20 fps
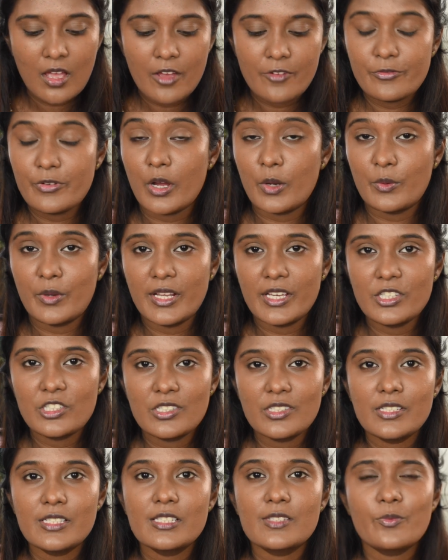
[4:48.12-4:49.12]

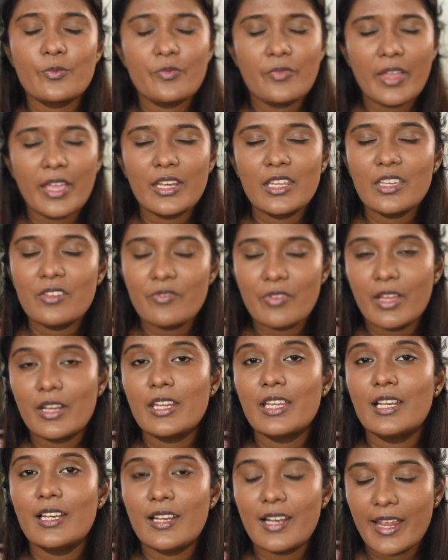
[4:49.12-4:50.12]
foundation it's very
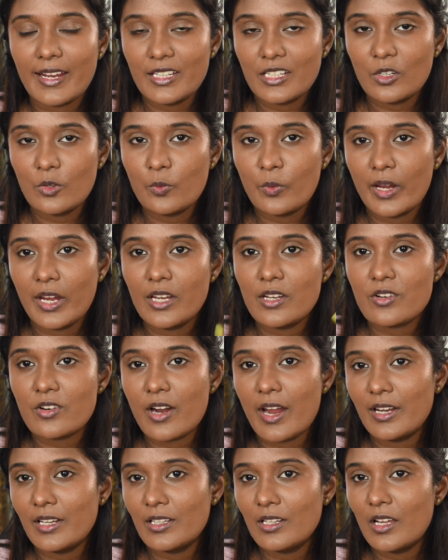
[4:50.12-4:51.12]
very light in weight
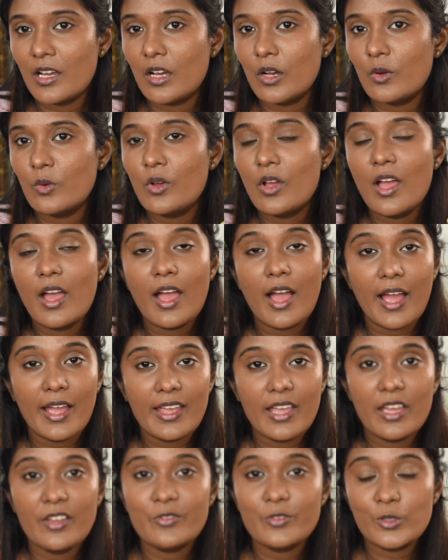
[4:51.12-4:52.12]
right now
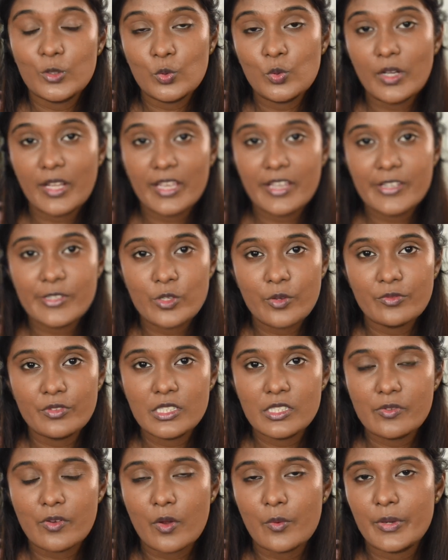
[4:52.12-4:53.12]
i have two layers of
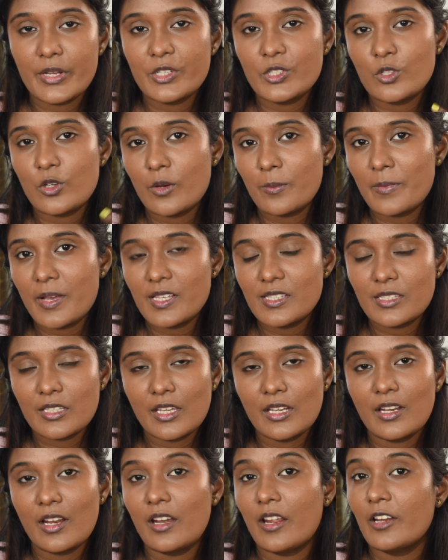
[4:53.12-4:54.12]
this foundation on my
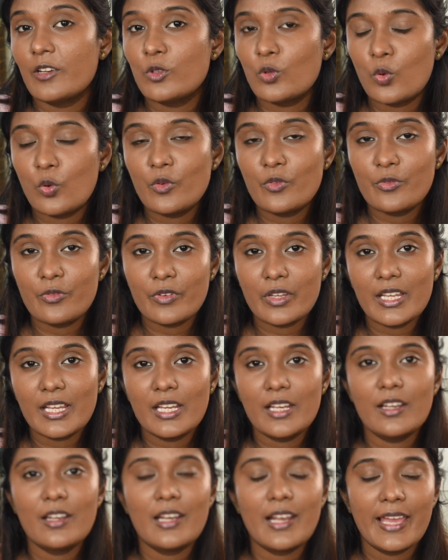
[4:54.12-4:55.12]
skin and i don't
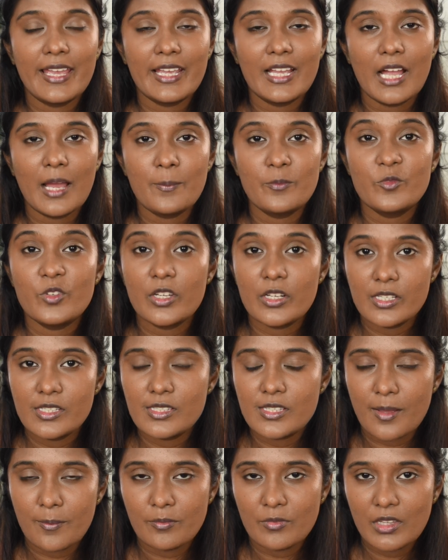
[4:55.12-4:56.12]
feel like i'm
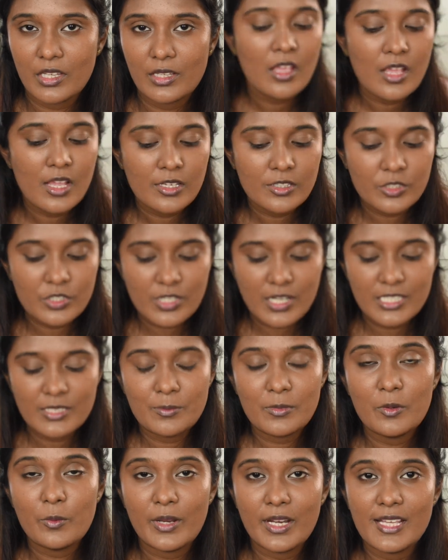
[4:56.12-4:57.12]
wearing something so
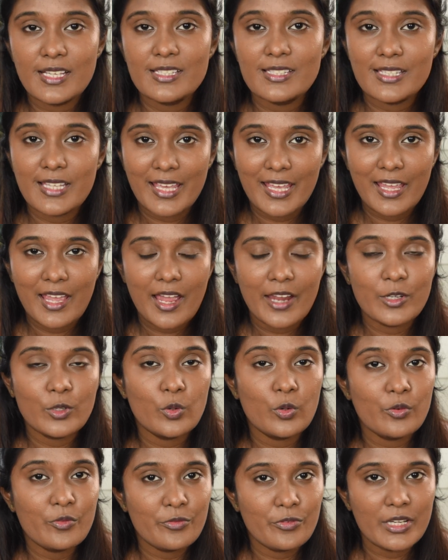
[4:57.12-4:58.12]
trust me when i say i
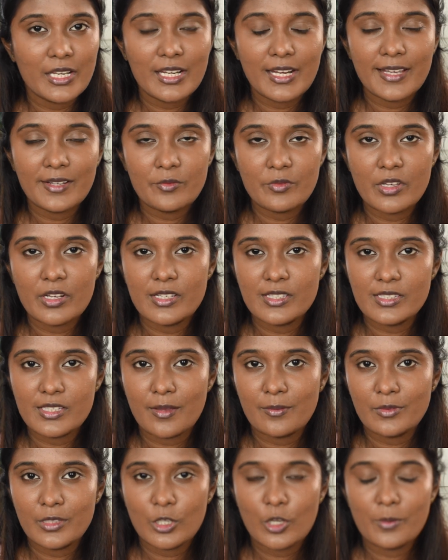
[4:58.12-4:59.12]
don't feel like wearing
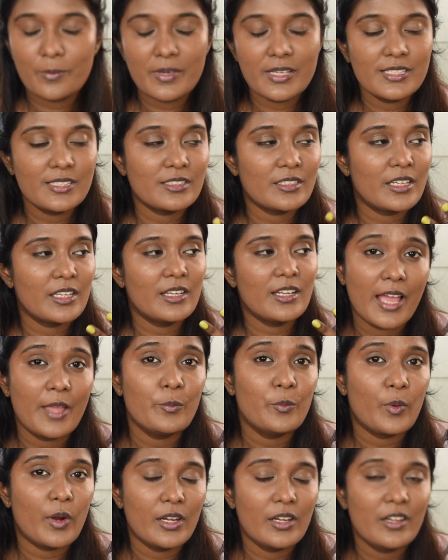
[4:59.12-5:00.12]
something on my skin i
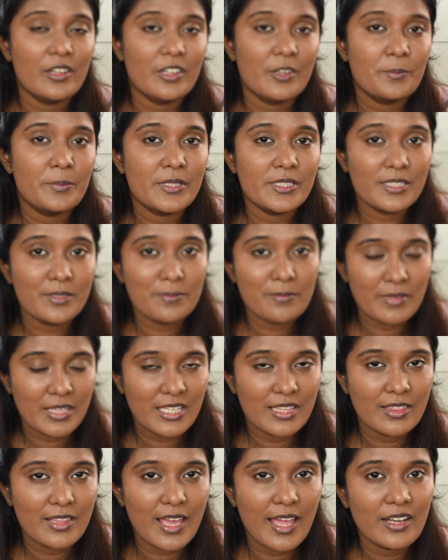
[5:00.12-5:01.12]
100%
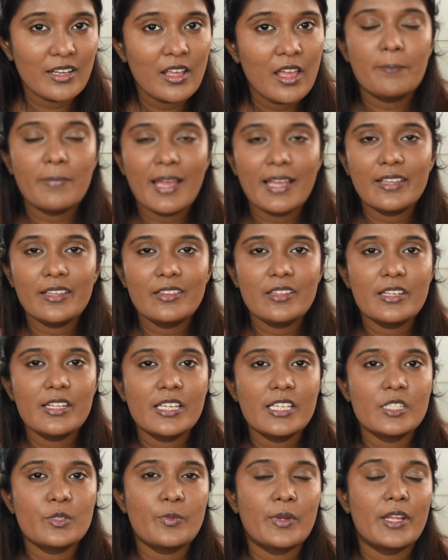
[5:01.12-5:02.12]
mean that back in the
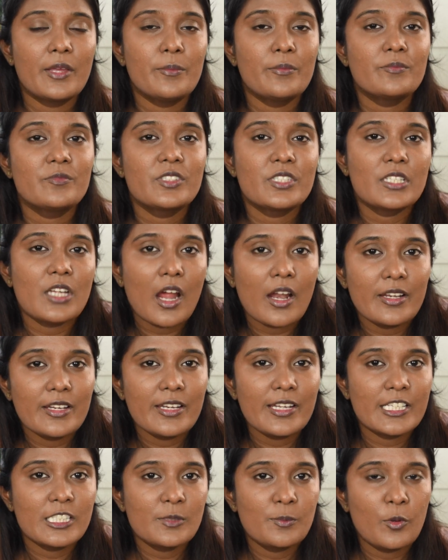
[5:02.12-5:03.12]
days when i
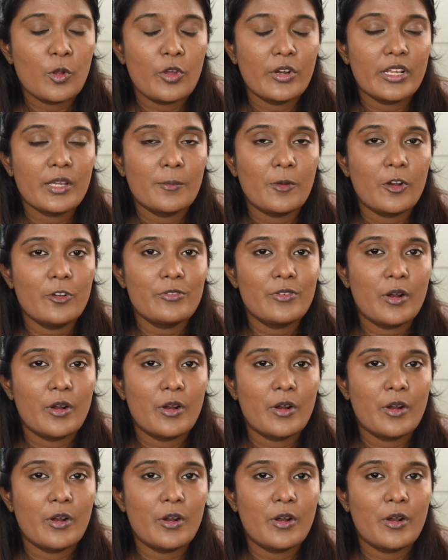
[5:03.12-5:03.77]
started exploring about